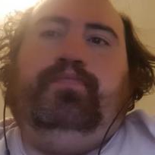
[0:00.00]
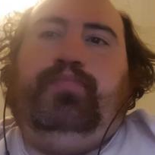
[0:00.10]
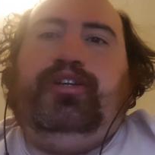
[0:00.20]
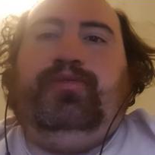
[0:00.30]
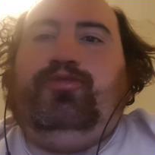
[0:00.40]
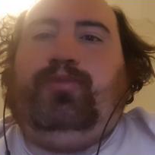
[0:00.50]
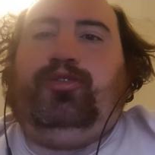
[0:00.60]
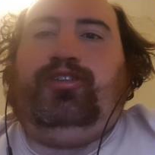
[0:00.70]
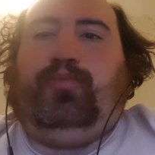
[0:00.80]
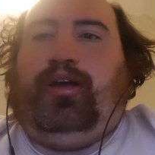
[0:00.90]
but he was
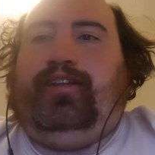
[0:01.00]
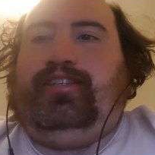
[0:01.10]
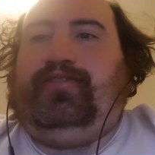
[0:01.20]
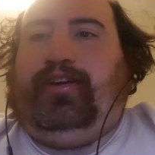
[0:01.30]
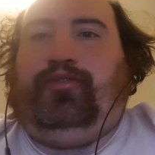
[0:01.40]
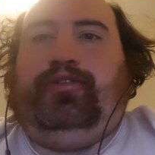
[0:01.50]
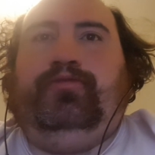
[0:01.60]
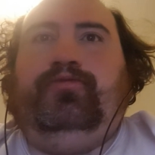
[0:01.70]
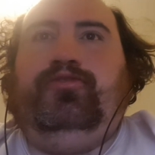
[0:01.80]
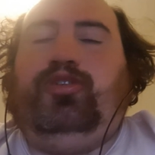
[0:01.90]
mostly brought in as a
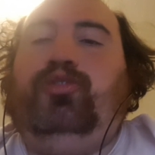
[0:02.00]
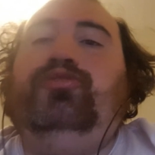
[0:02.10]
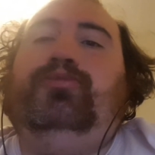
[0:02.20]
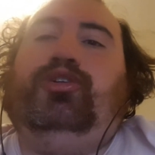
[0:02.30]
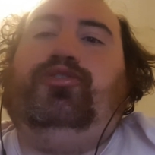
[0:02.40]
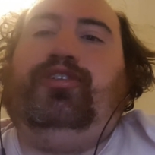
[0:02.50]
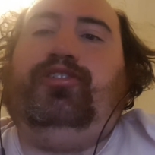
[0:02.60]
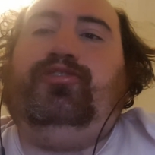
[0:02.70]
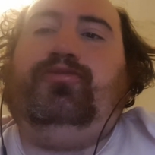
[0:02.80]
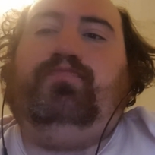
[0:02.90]
veteran. Sold some
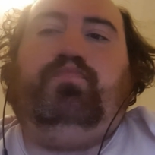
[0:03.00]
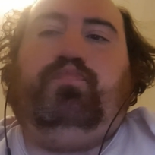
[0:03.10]
jerseys.